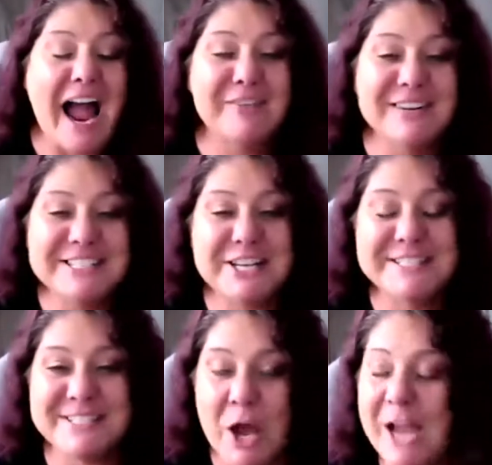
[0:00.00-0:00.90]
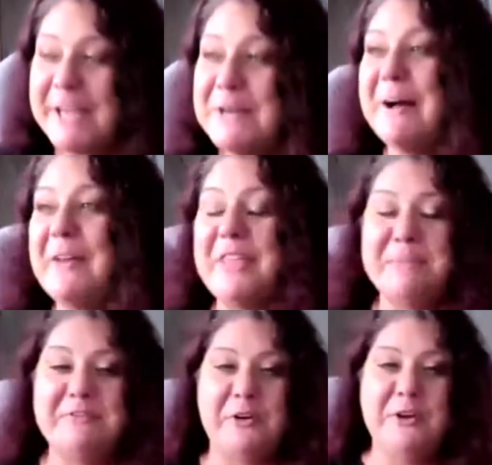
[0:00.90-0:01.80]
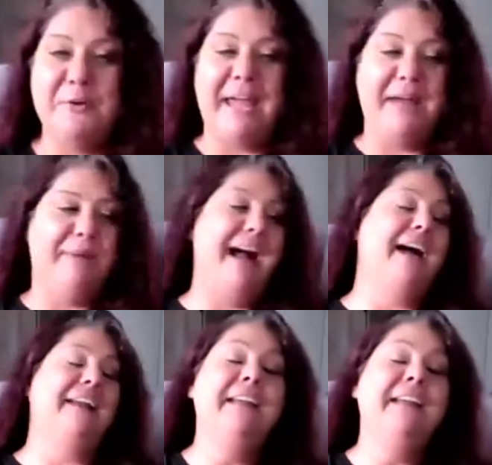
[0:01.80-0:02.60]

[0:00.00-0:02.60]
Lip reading: was just talking about that before you came on.